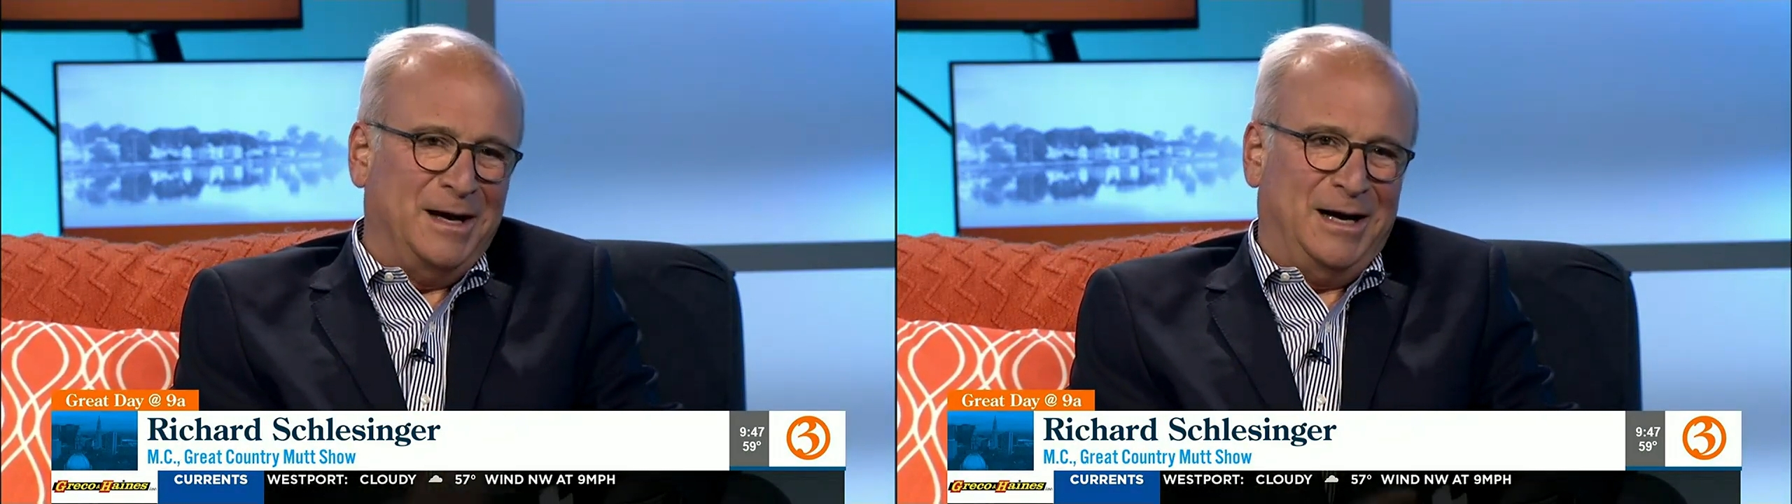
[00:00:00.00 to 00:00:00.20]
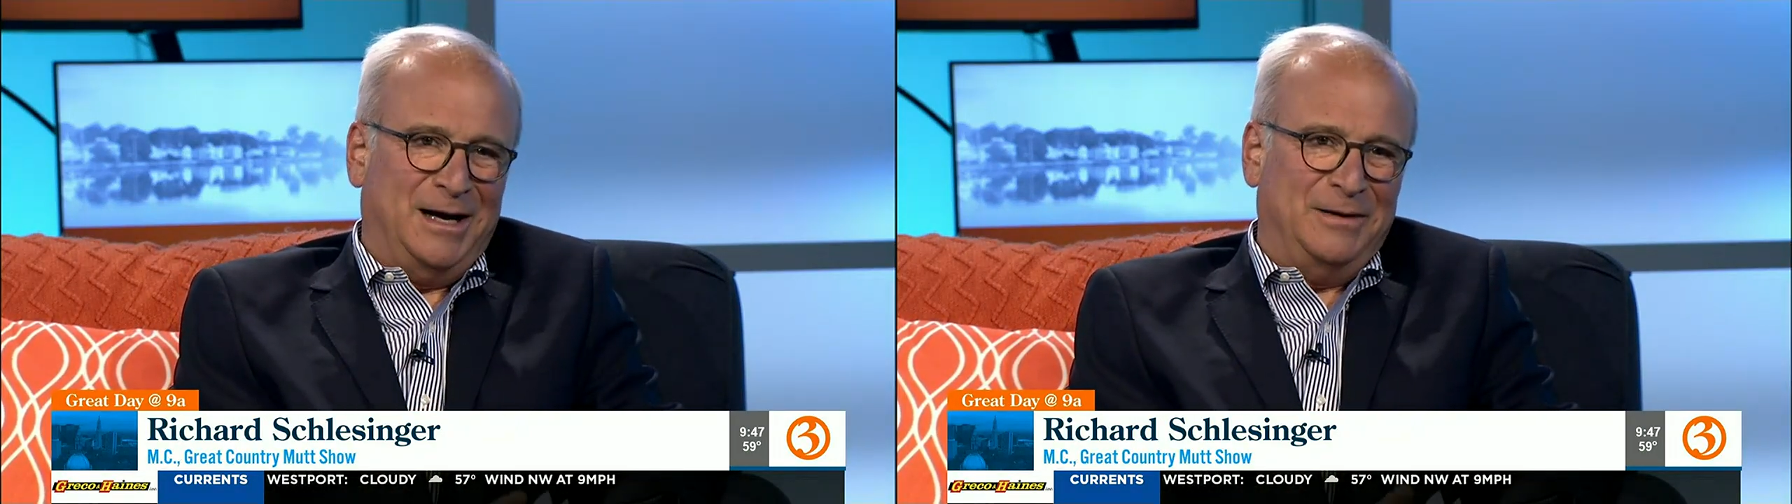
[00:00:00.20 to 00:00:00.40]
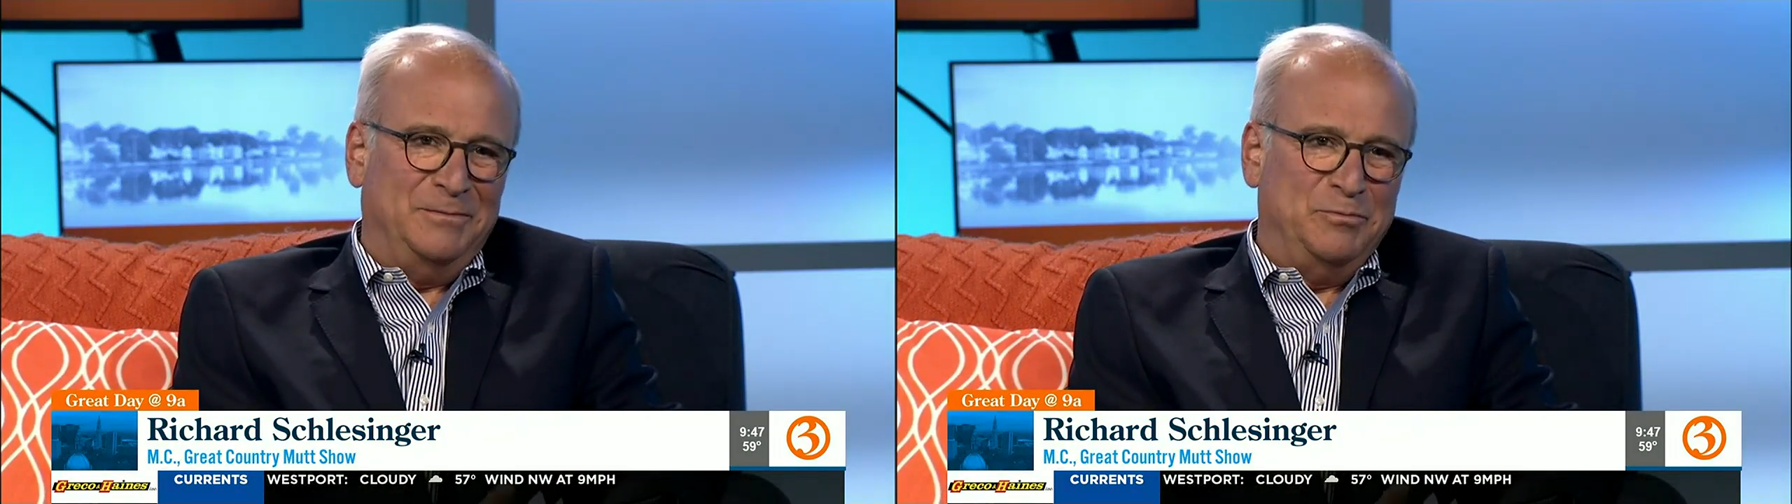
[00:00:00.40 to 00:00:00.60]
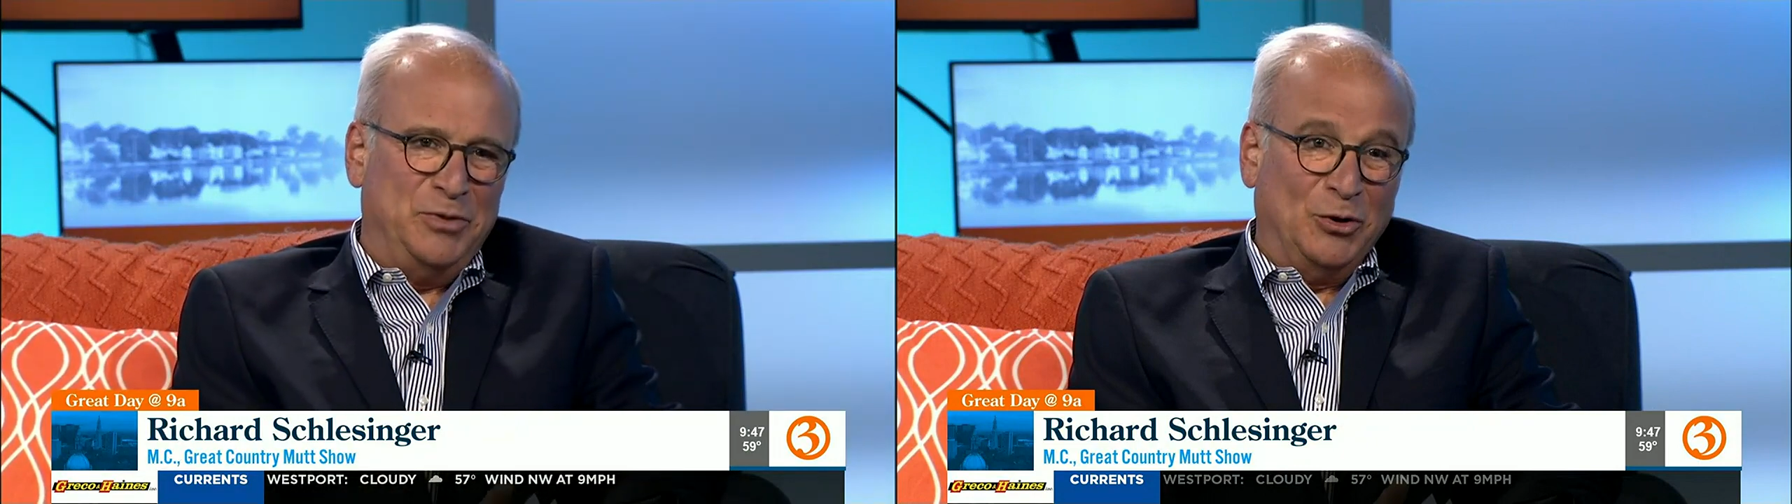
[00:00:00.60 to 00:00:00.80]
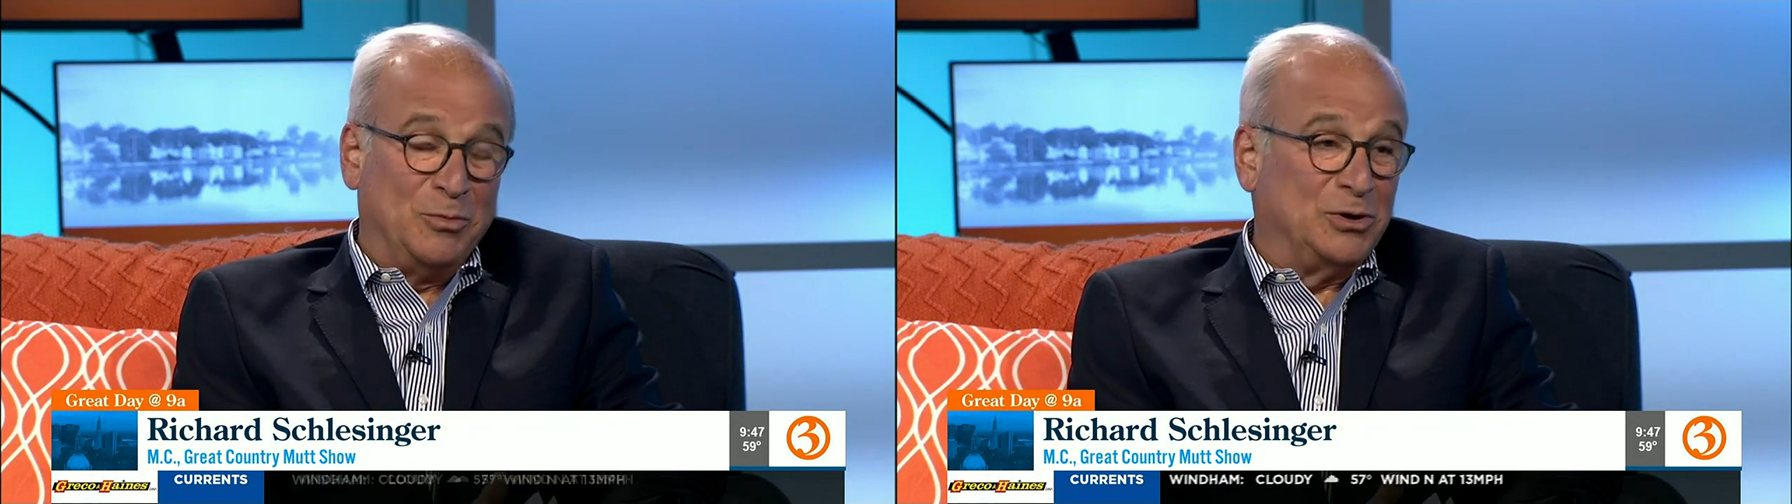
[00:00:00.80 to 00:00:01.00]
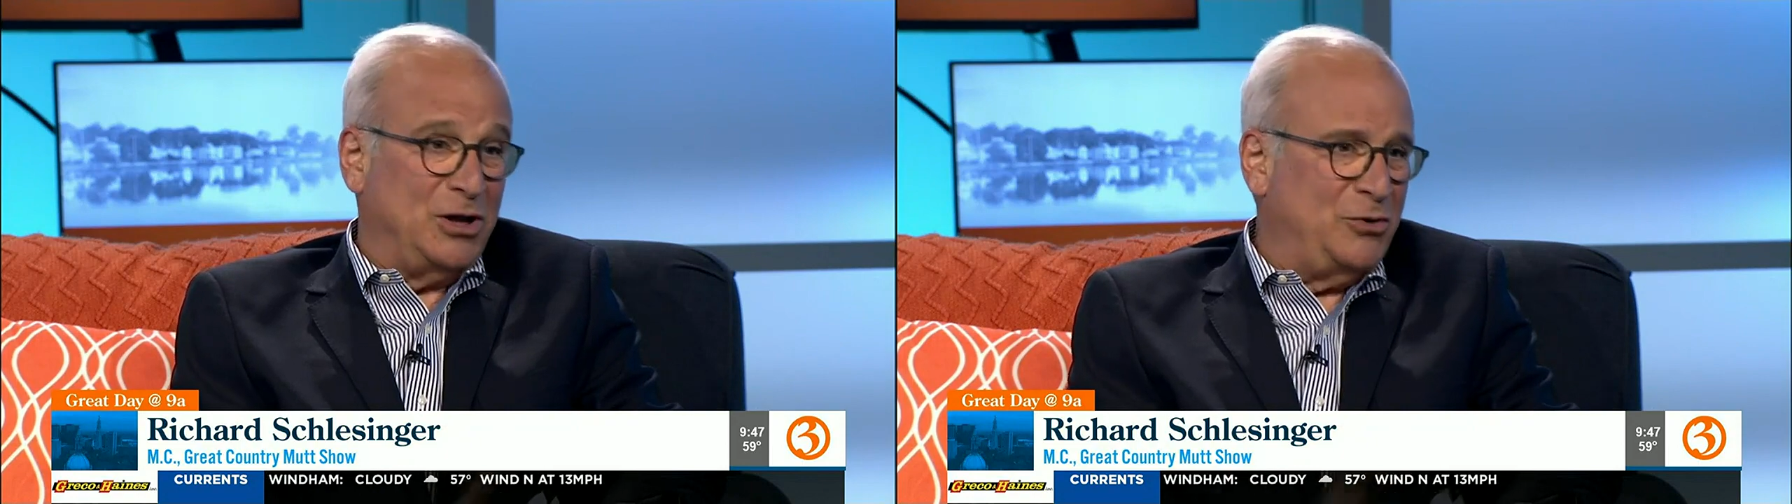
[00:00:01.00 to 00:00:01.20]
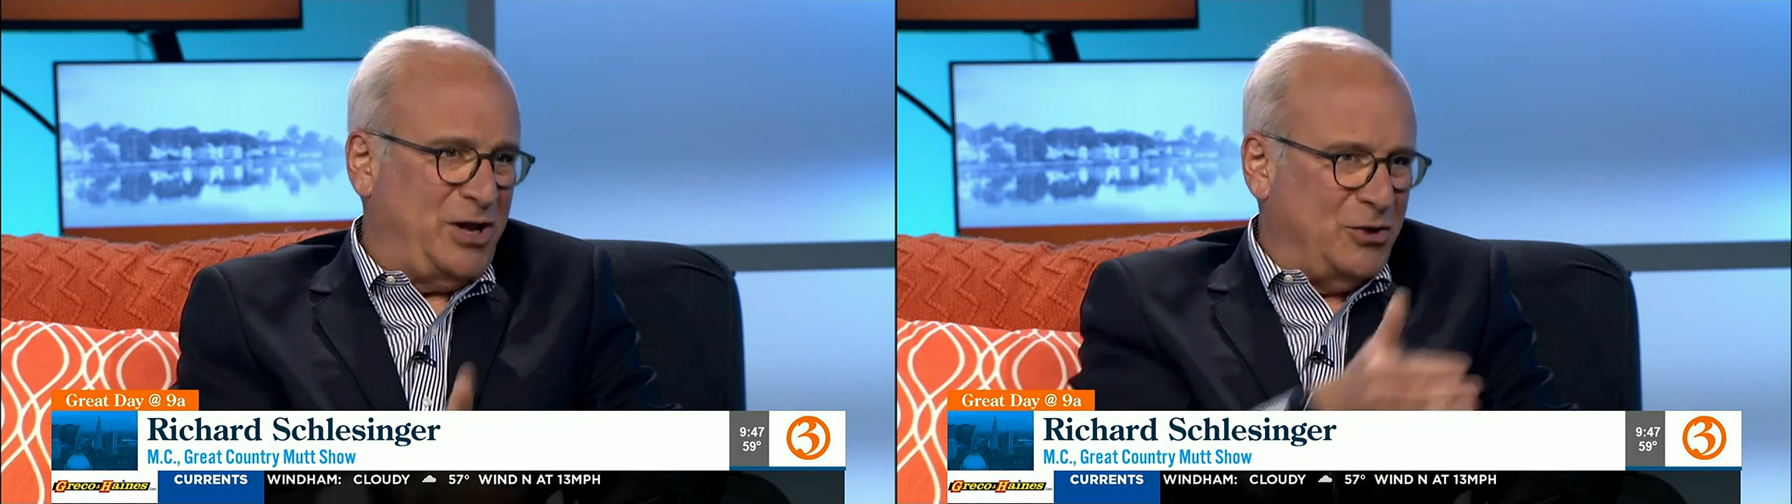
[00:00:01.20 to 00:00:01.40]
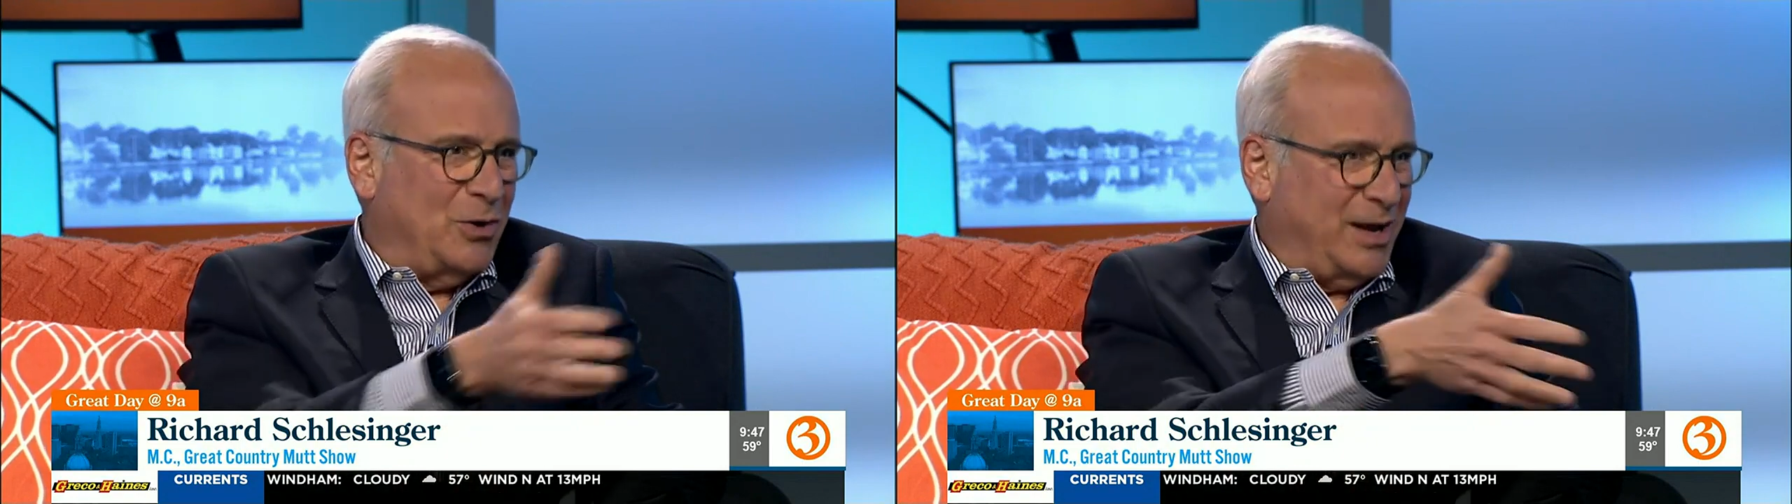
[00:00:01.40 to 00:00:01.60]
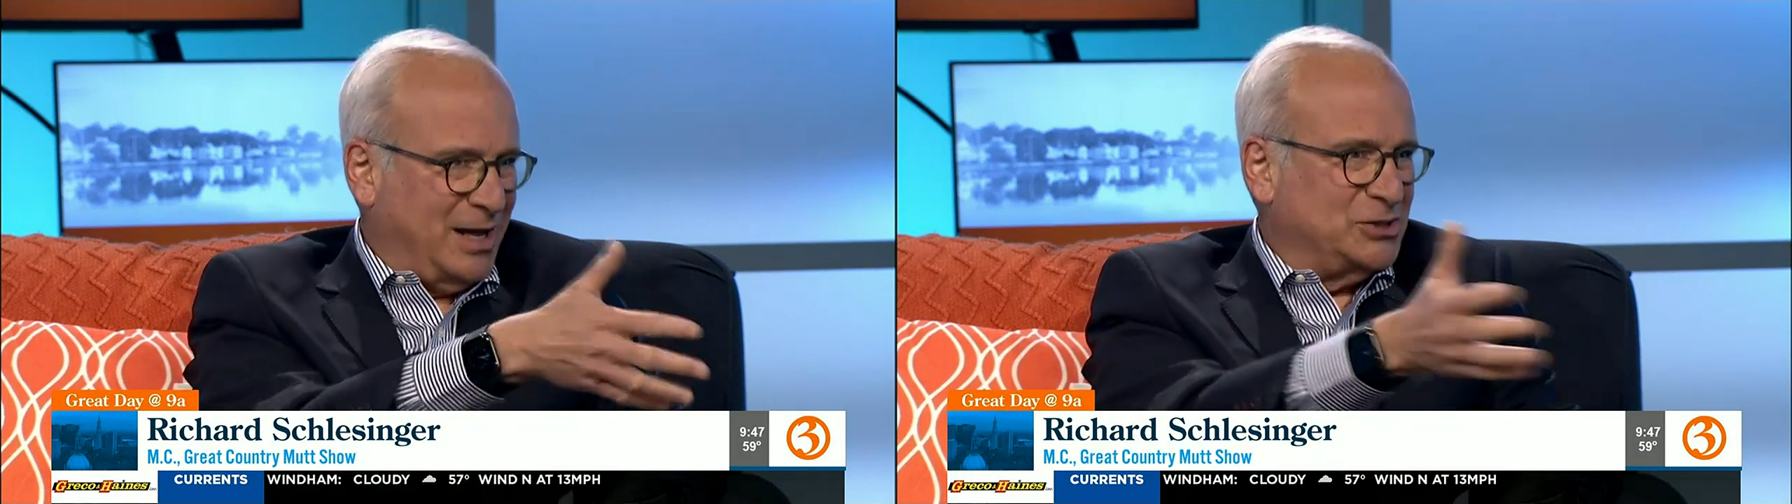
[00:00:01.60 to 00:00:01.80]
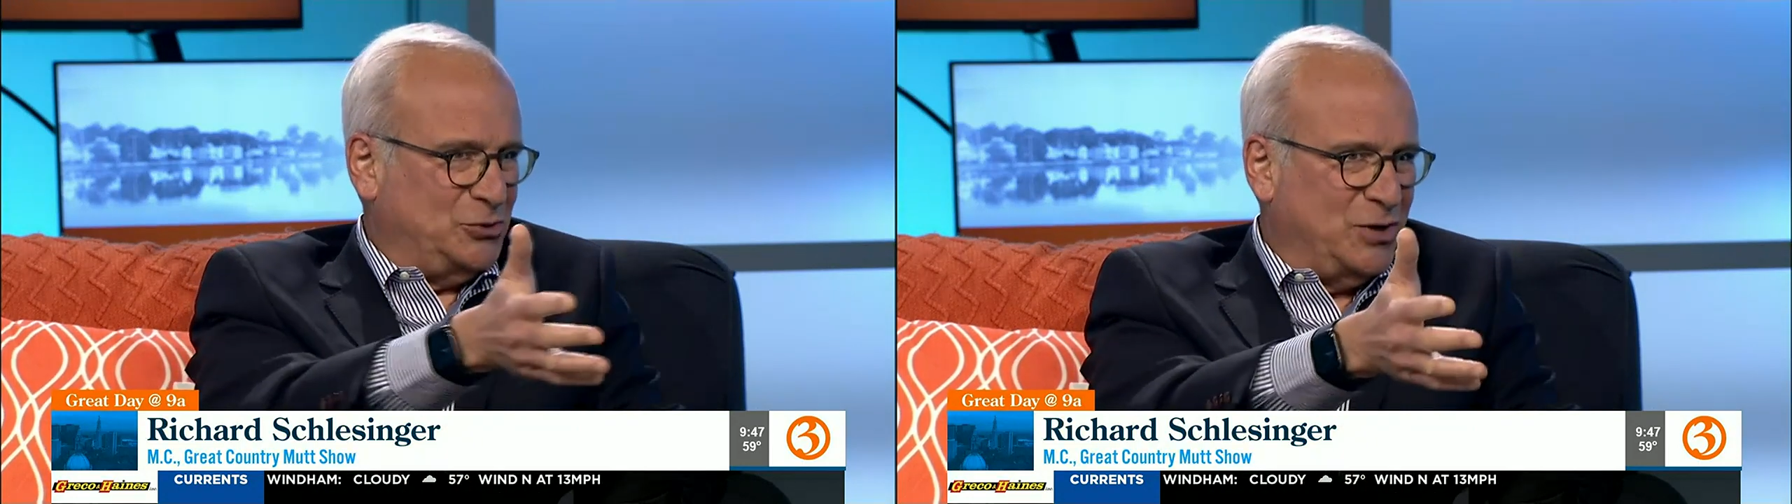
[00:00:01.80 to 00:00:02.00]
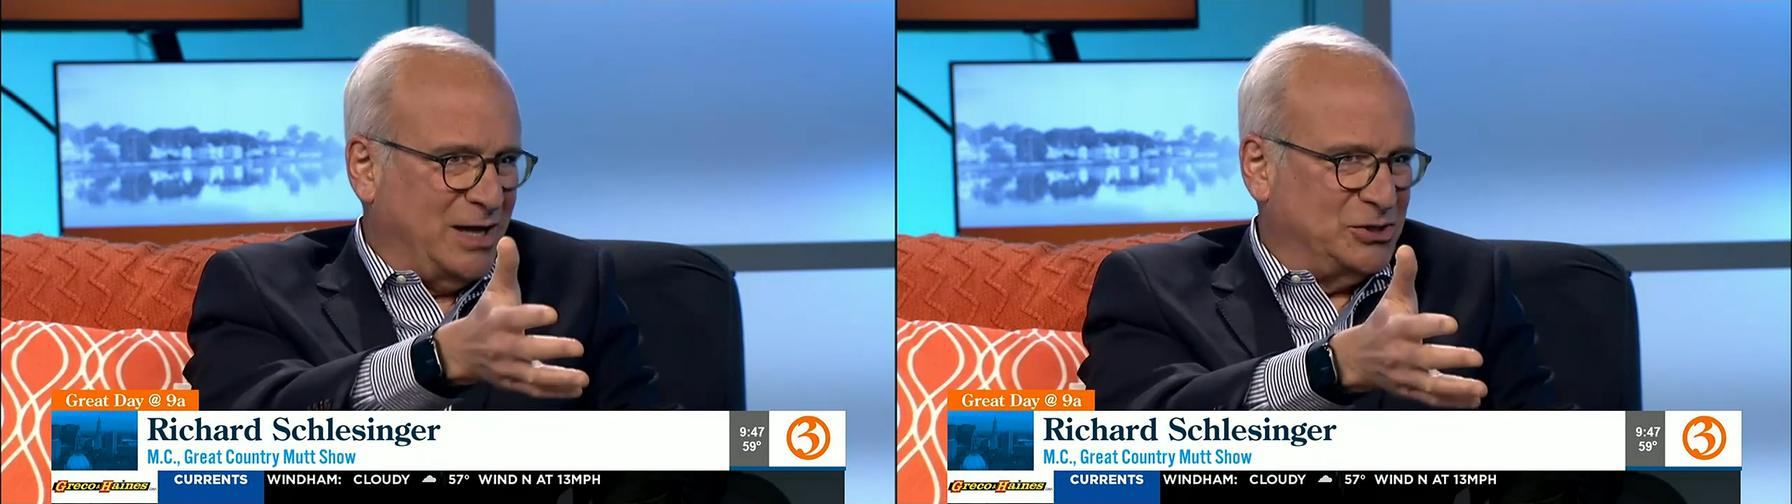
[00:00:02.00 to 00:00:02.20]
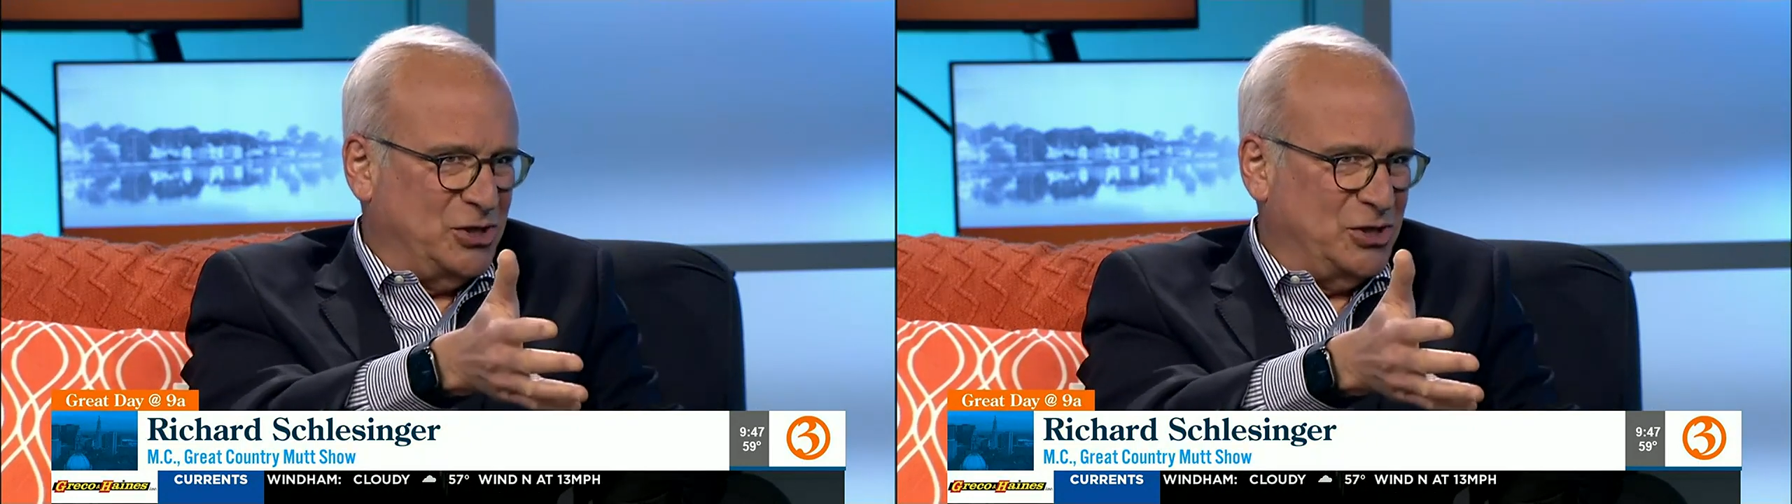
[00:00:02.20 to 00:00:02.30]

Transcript: Uh, Bill Berloni, who I guess Bill Berloni,